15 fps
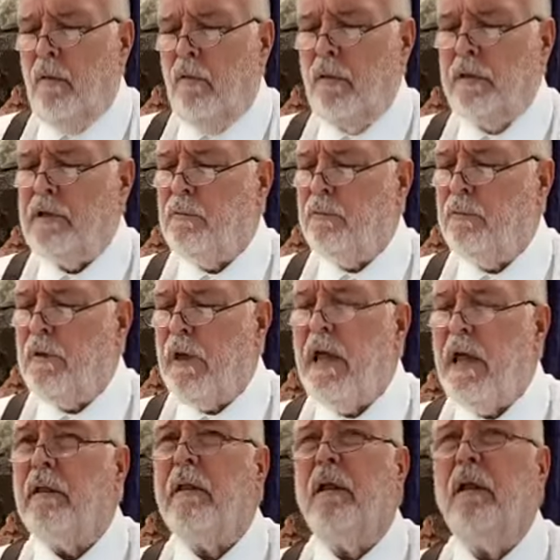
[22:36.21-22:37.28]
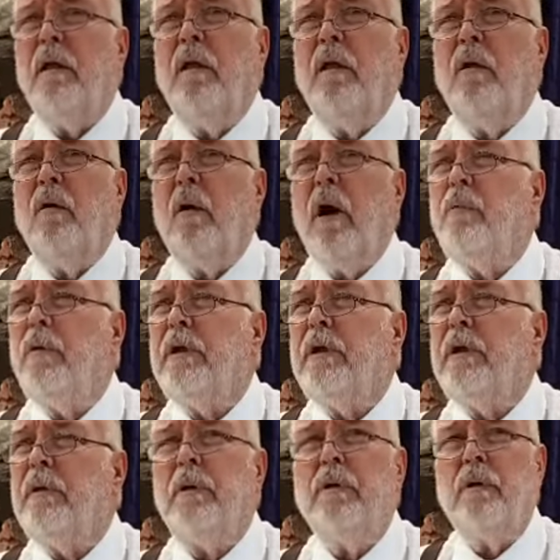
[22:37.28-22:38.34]
We just read, what would
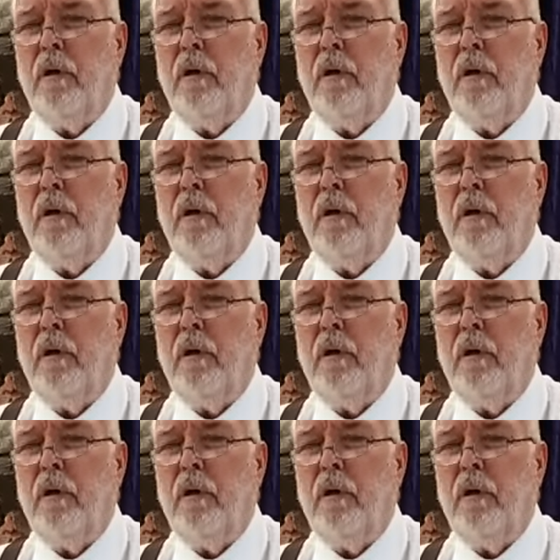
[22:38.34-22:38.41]
it,